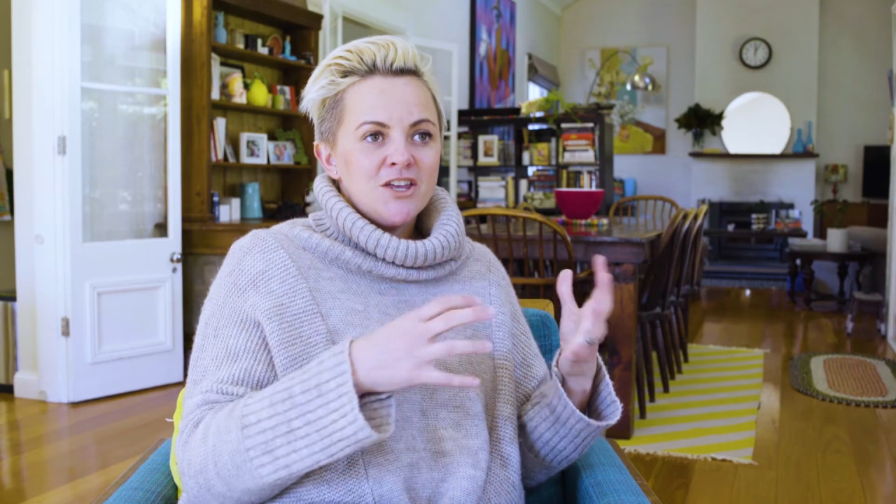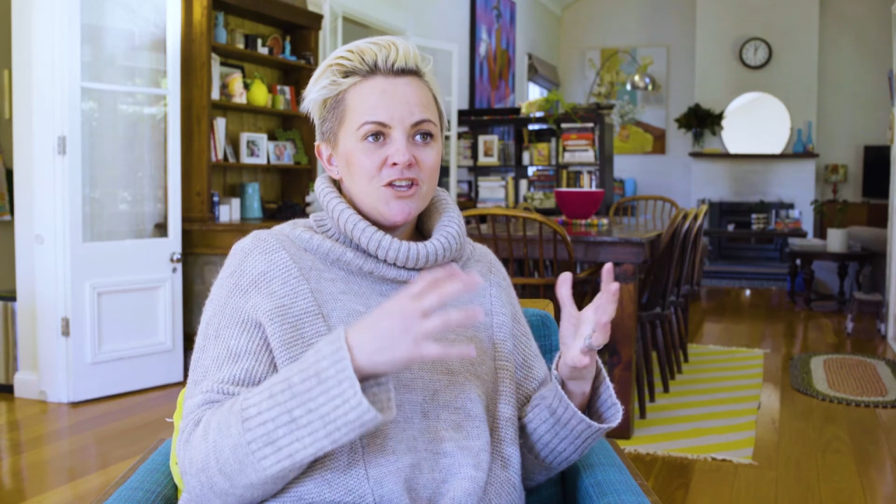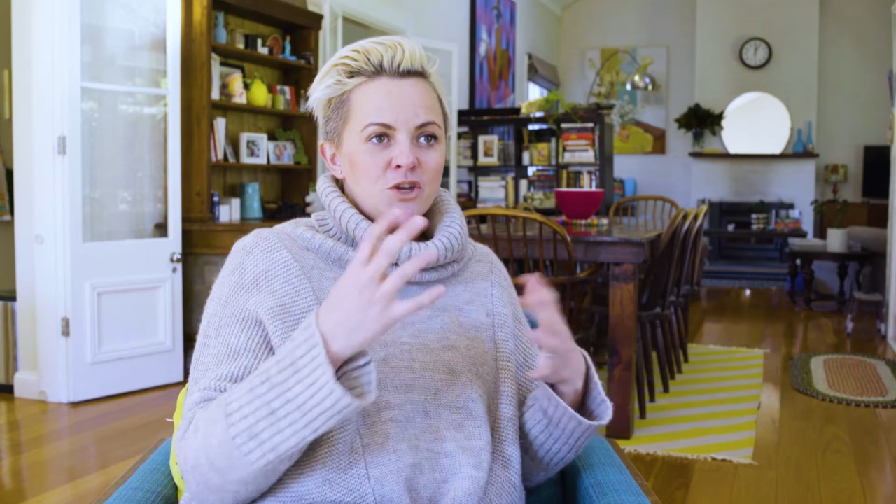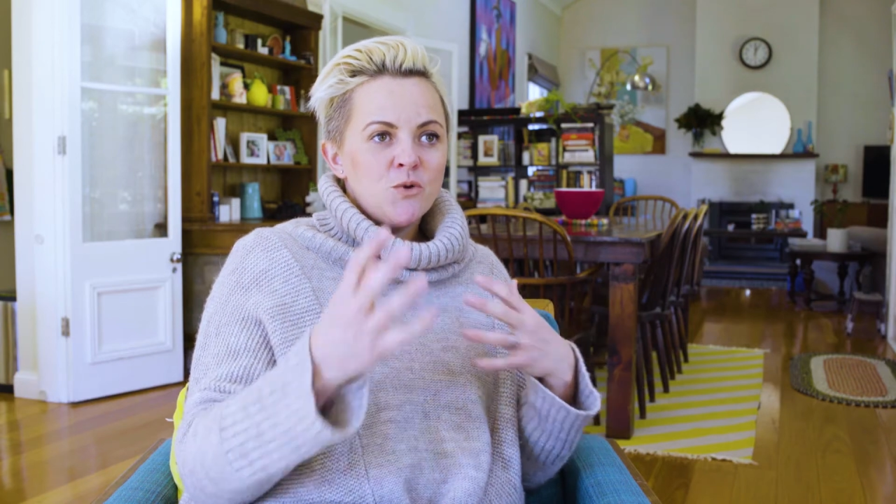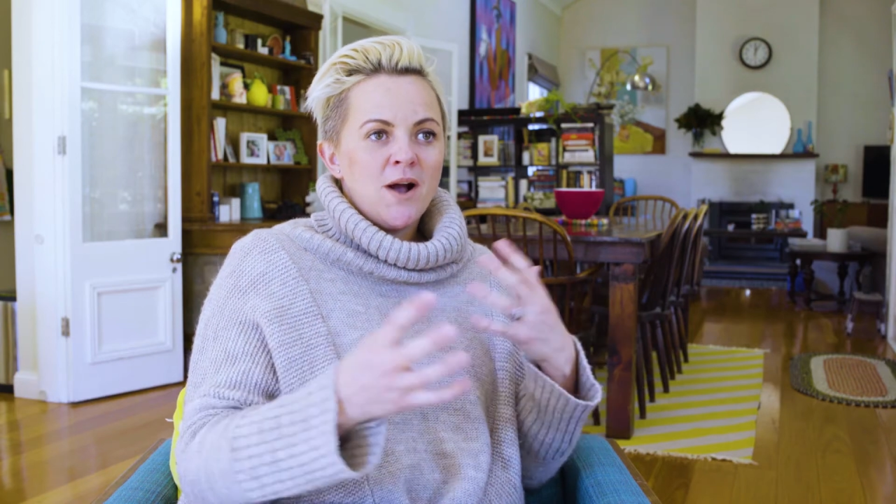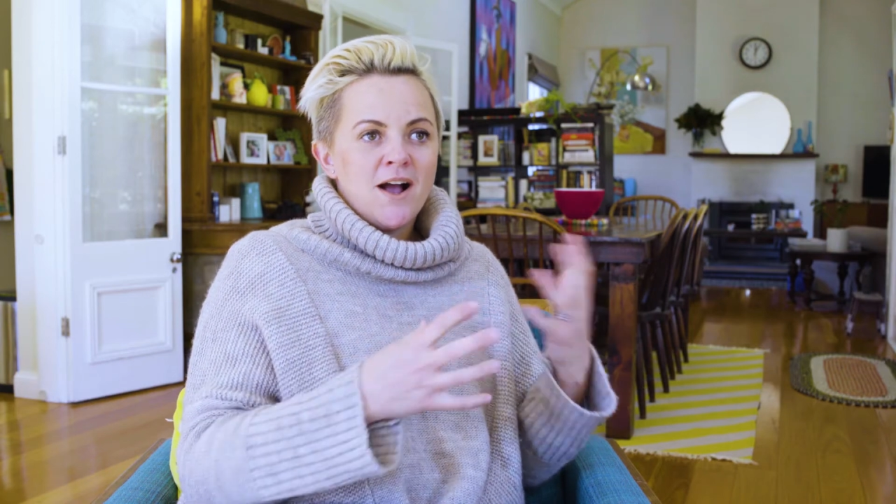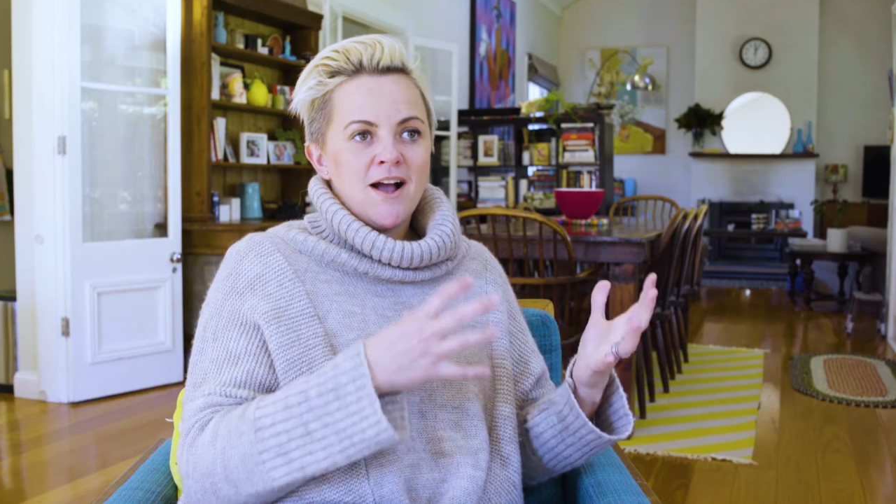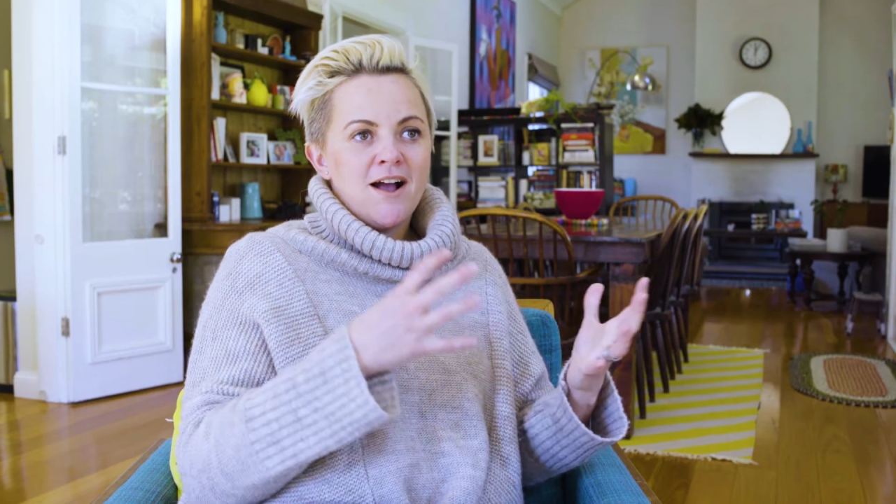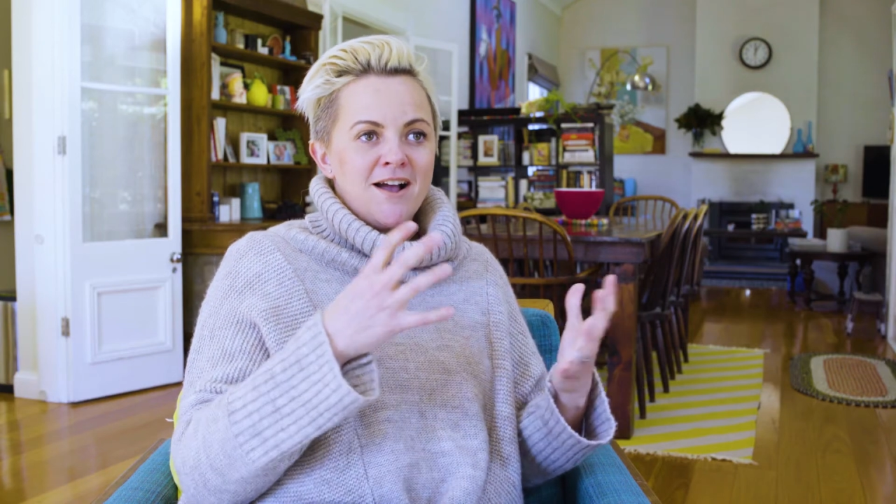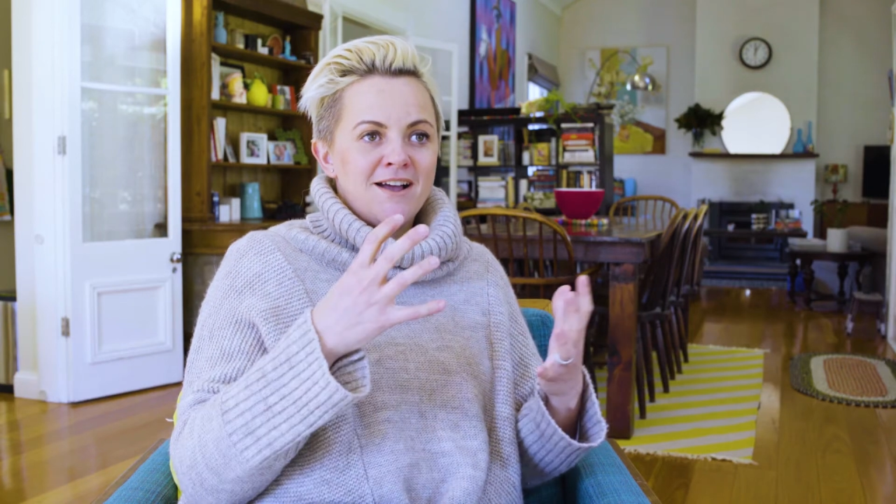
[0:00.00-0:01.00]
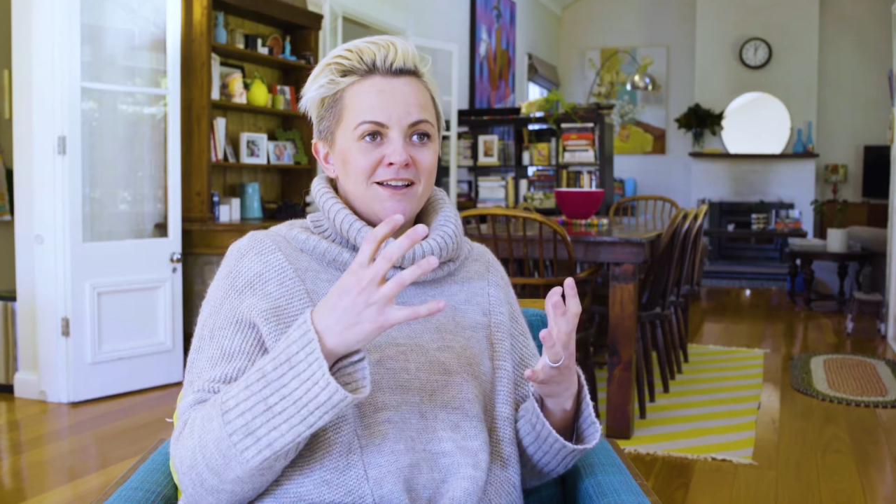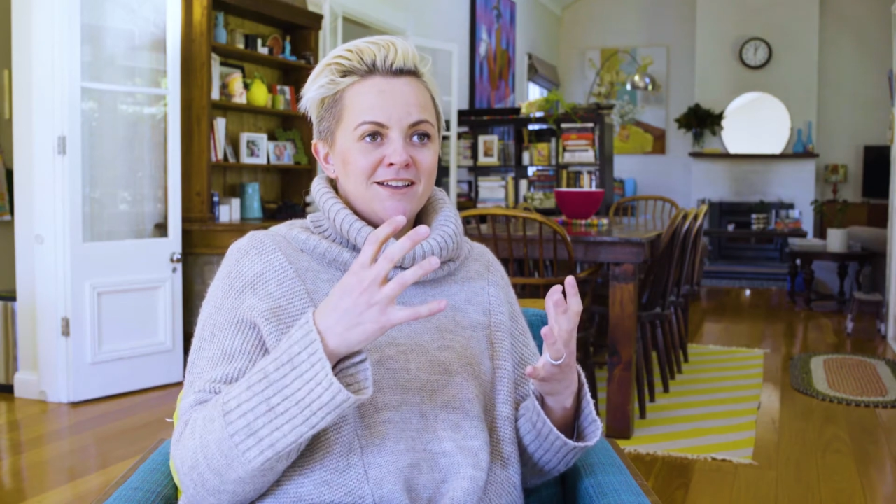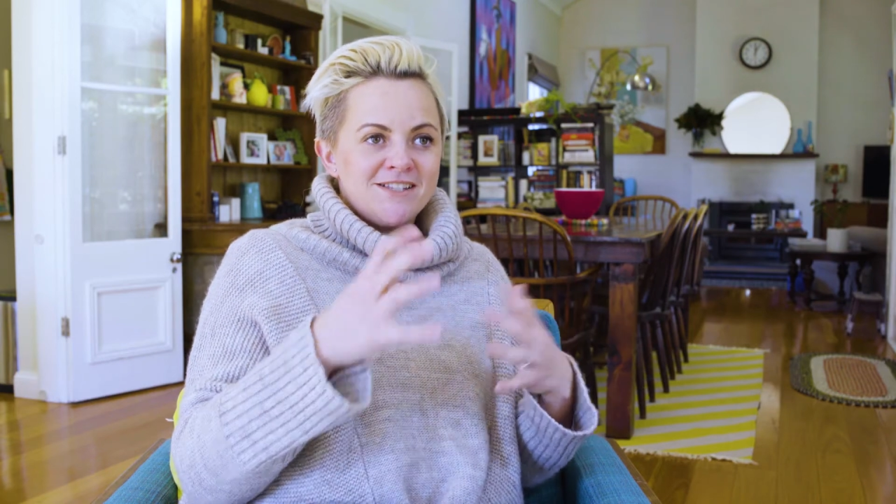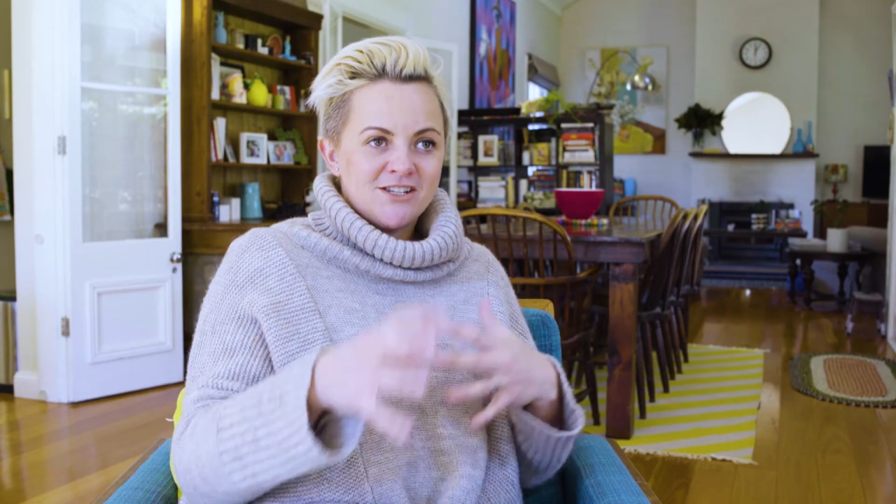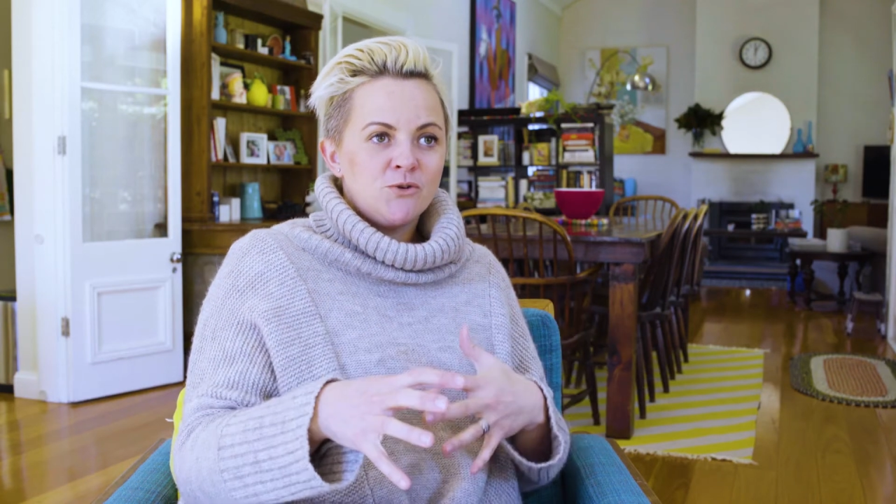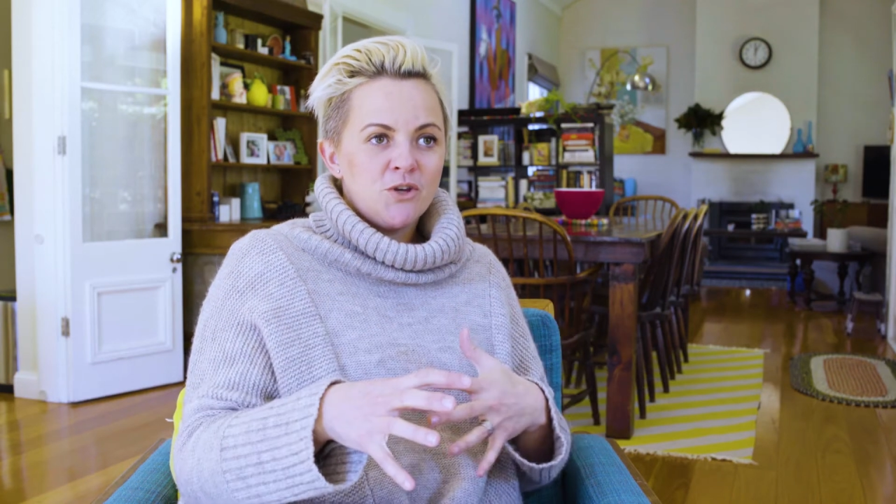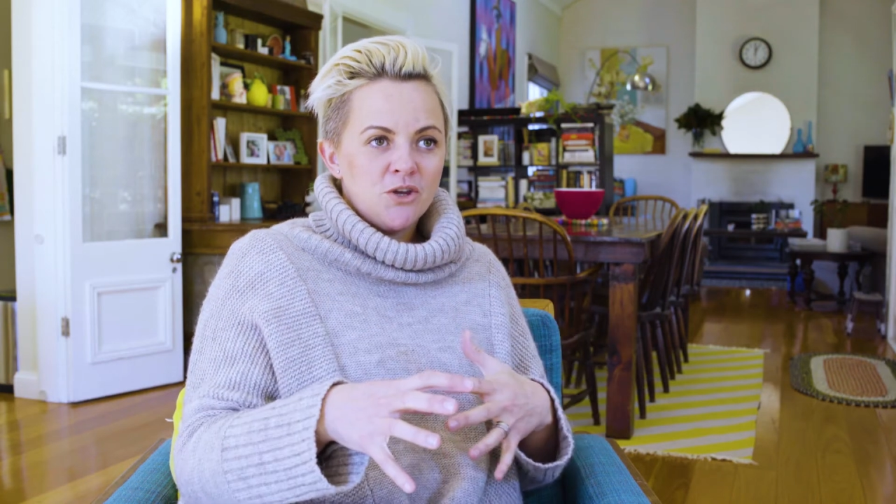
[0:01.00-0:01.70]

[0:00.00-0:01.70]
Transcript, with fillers: you are still